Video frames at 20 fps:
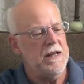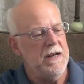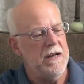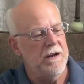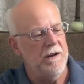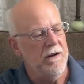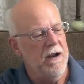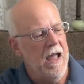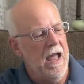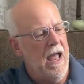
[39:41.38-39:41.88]

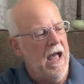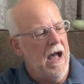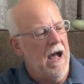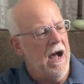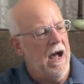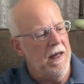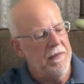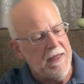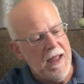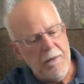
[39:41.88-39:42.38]
here,
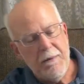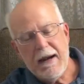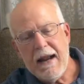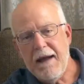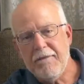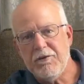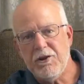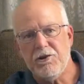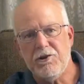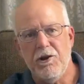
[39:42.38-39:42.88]
they would
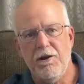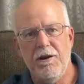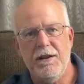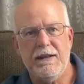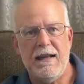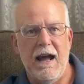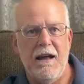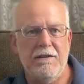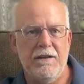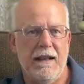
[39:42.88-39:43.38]
have to turn it
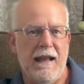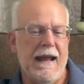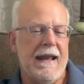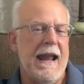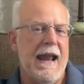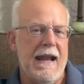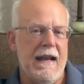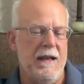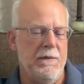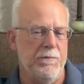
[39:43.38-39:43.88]
down to like
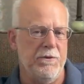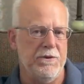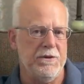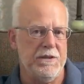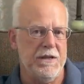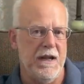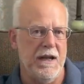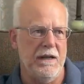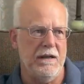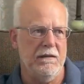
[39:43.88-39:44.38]

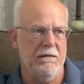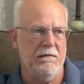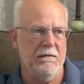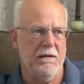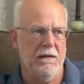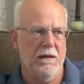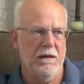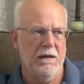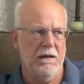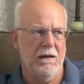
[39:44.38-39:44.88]
80%.
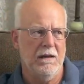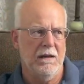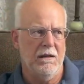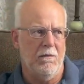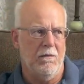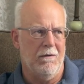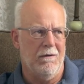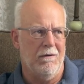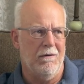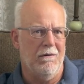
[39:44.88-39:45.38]

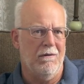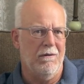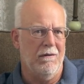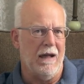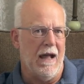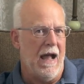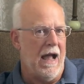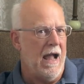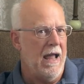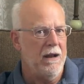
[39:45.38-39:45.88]
Well,
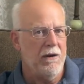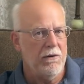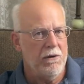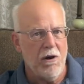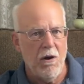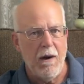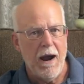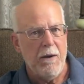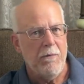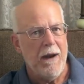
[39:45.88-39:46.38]
I don't
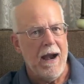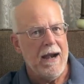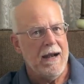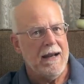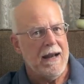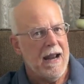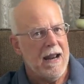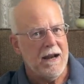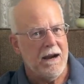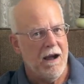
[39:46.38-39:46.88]
know. I ran it
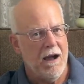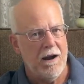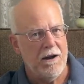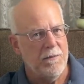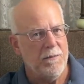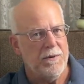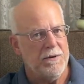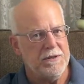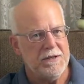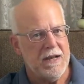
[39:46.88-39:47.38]
at
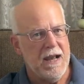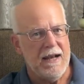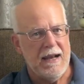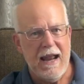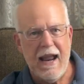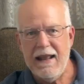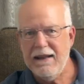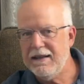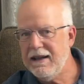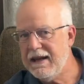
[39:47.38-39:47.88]

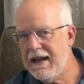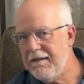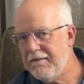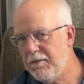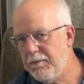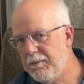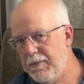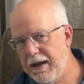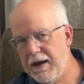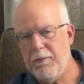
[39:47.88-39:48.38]
100%. Didn't have
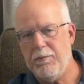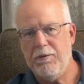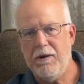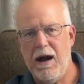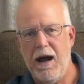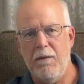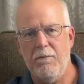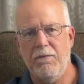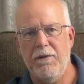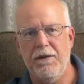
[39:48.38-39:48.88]
a bit of
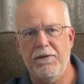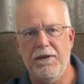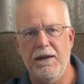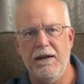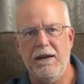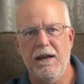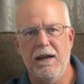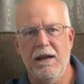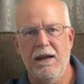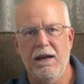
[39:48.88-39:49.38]
problem with
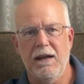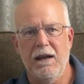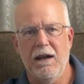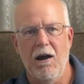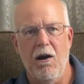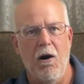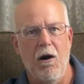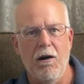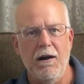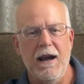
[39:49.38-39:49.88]
it.
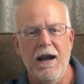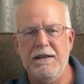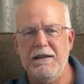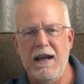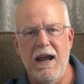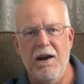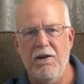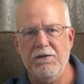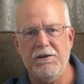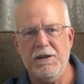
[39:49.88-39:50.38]
All kinds of
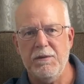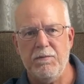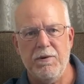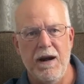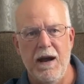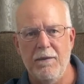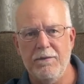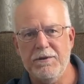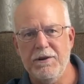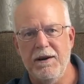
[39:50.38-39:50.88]
algae
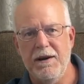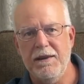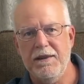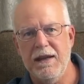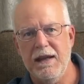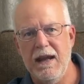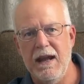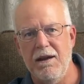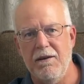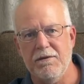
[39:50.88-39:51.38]
problems or
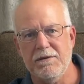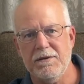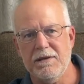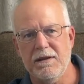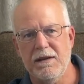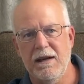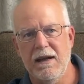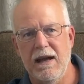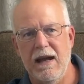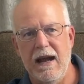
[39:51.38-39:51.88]
anything else.
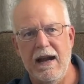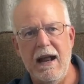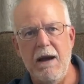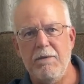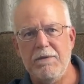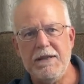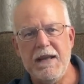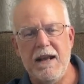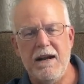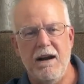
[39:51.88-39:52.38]
And that
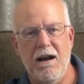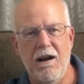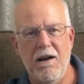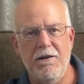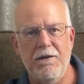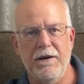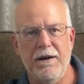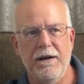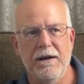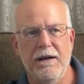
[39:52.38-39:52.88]
was at
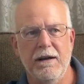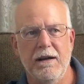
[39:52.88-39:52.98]
100.